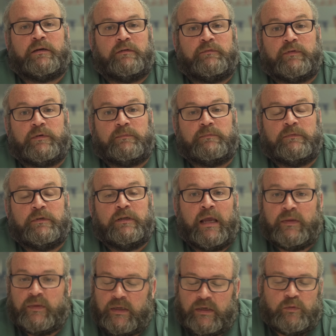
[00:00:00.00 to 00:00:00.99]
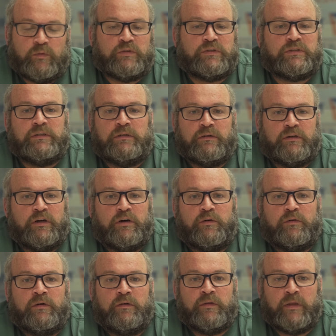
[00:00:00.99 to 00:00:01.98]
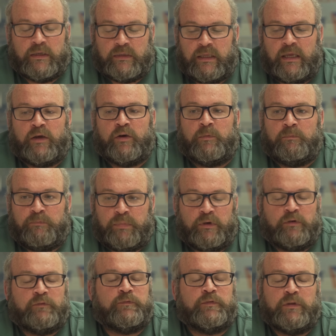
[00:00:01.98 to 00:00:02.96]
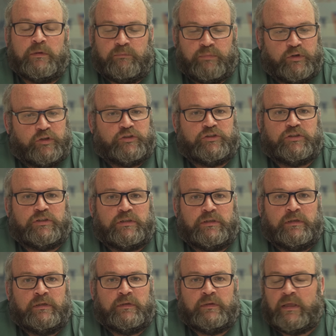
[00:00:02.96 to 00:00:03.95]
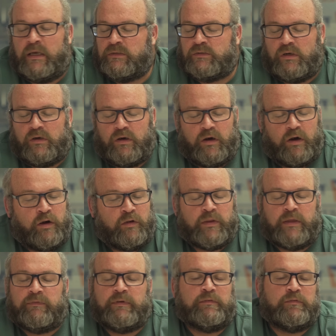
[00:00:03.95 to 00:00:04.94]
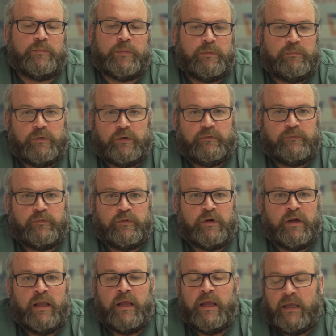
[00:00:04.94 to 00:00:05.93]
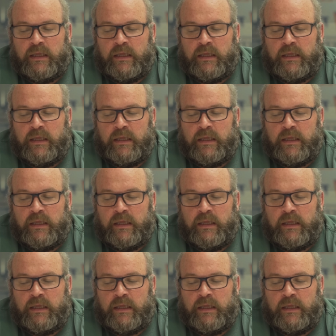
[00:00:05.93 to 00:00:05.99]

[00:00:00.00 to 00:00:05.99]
out of them, and they will still go. Like, they are built for the bush. That's all they've ever been built for.